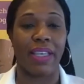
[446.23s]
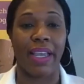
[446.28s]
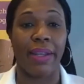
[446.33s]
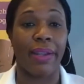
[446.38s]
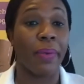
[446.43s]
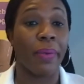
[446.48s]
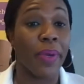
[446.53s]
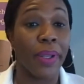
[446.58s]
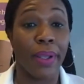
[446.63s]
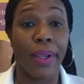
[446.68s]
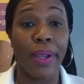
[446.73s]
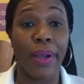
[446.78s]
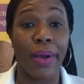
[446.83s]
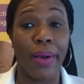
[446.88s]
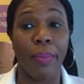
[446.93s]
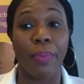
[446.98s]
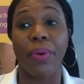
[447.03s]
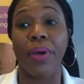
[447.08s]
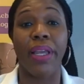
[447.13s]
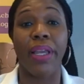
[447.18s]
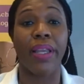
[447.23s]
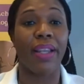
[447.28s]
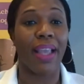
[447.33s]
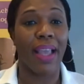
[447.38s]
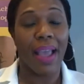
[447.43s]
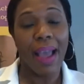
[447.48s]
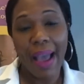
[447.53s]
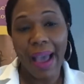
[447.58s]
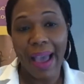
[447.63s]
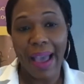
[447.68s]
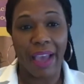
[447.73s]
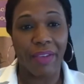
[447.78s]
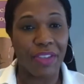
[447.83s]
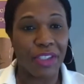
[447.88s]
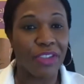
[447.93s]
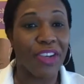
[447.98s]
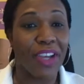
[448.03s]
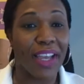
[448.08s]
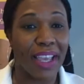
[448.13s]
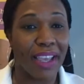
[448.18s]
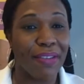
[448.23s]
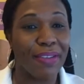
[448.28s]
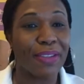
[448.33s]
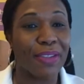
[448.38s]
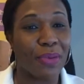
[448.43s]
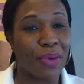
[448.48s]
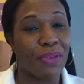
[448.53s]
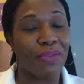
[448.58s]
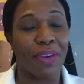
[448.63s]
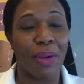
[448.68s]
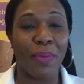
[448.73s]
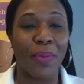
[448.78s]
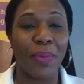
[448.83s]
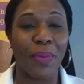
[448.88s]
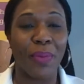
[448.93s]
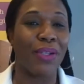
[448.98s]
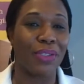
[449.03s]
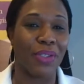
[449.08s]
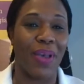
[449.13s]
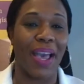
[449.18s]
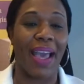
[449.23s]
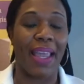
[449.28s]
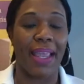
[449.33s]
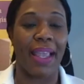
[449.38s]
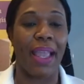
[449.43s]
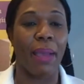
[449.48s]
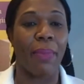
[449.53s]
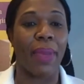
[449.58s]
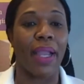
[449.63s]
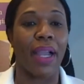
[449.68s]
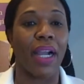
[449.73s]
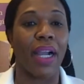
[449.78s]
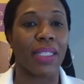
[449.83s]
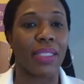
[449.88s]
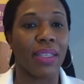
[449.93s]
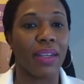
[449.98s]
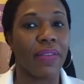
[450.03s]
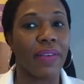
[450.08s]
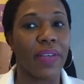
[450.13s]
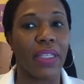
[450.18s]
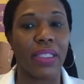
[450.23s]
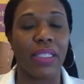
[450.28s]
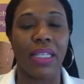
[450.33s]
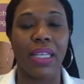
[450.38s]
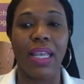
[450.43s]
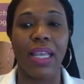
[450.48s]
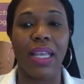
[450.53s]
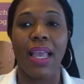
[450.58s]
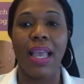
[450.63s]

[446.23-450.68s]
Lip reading: I didn't want to go, but I have to drive to and from work, so I had to get my car serviced.